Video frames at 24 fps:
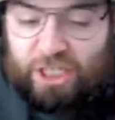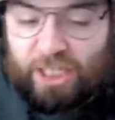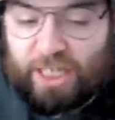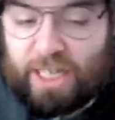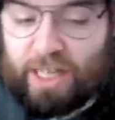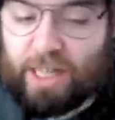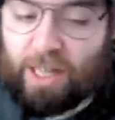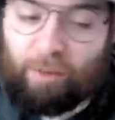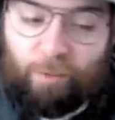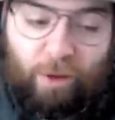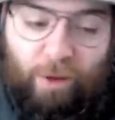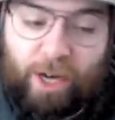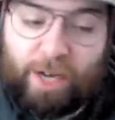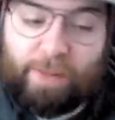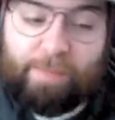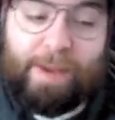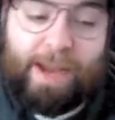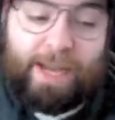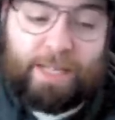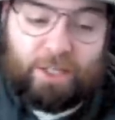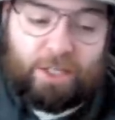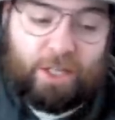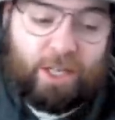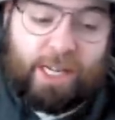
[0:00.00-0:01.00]
their running
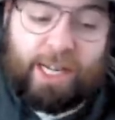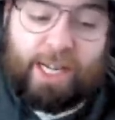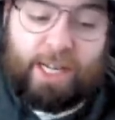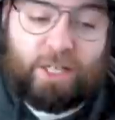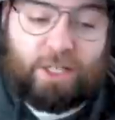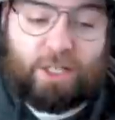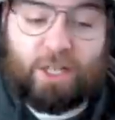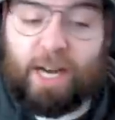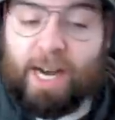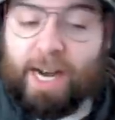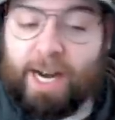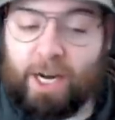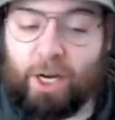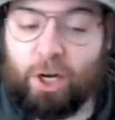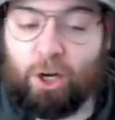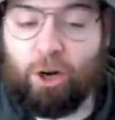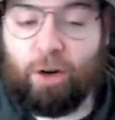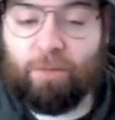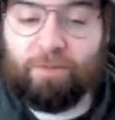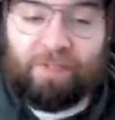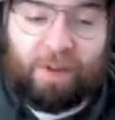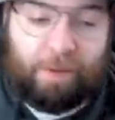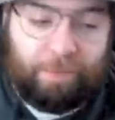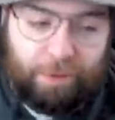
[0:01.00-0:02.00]
back's going to get tired and
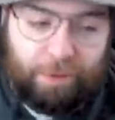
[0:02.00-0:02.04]
cough up the